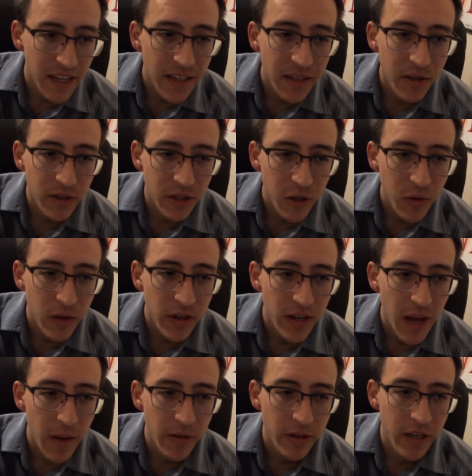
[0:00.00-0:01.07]
it deals 200
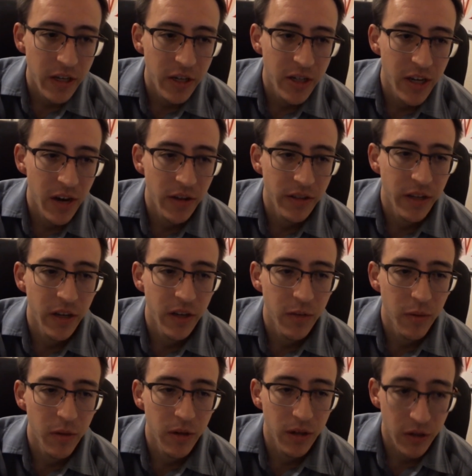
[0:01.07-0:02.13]
damage to each J Resonator your
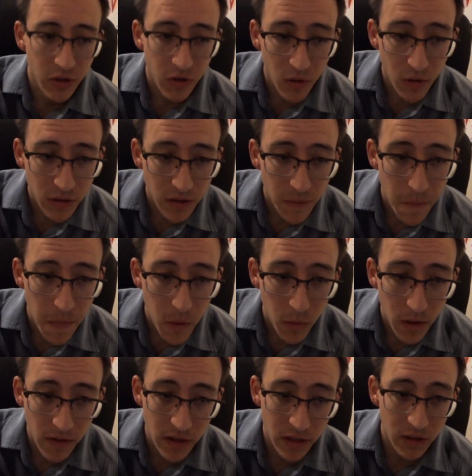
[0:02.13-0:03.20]
opponent controls.
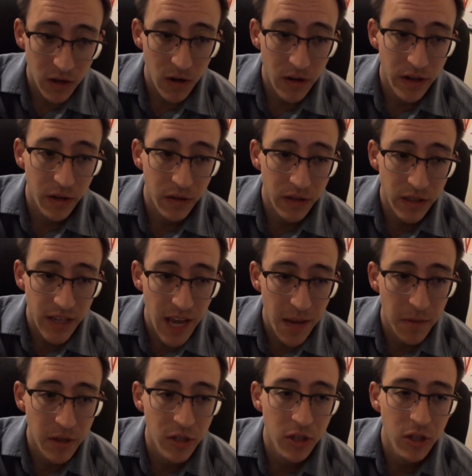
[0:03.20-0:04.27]
Whenever this card deals
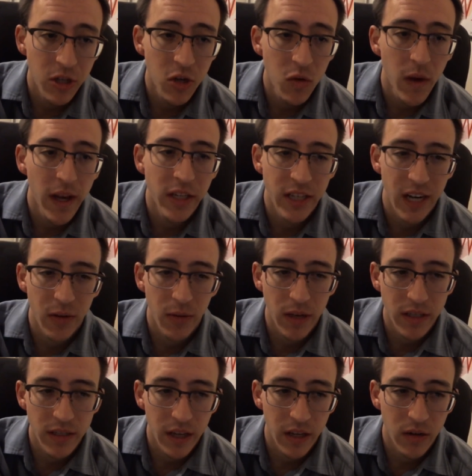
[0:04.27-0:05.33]
damage to a J
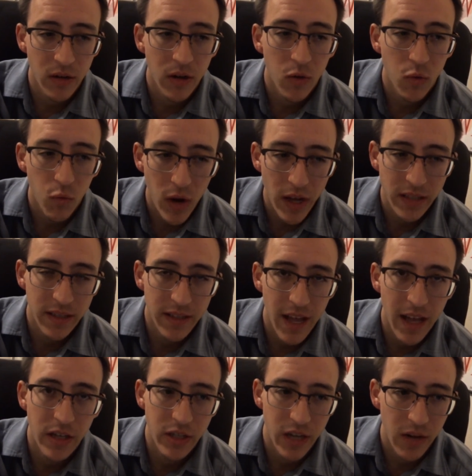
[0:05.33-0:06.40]
Resonator, rest
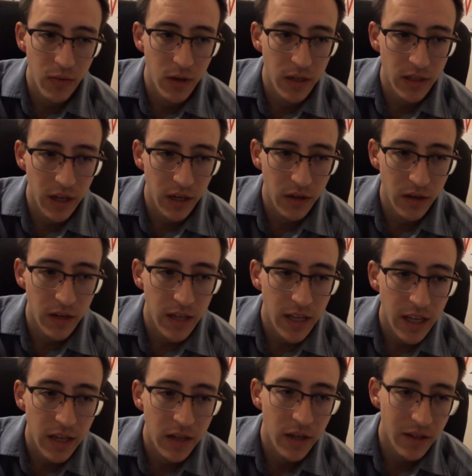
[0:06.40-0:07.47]
that J Resonator.
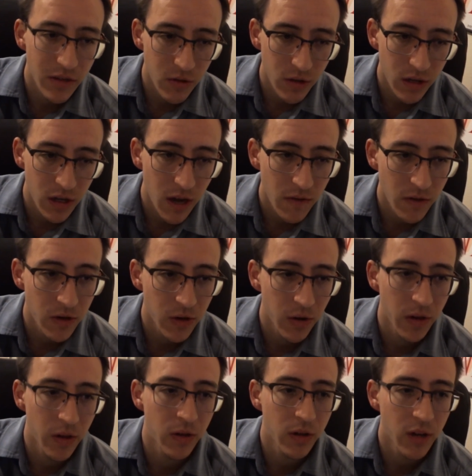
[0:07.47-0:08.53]
It doesn't recover
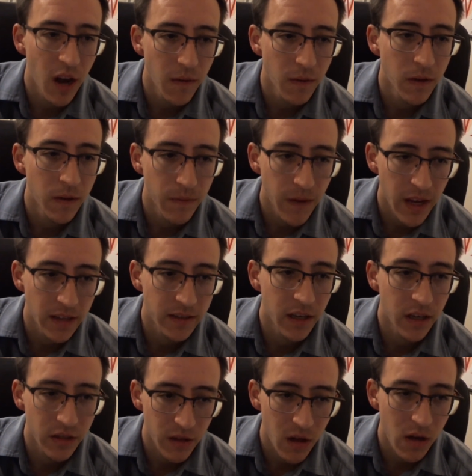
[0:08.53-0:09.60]
during the recovery phase
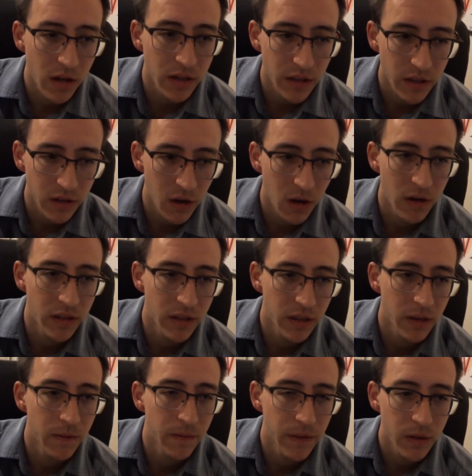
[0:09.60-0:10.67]
as long as this card is
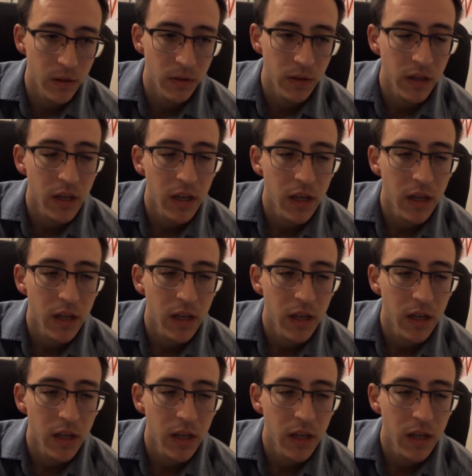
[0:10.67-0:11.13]
in the field.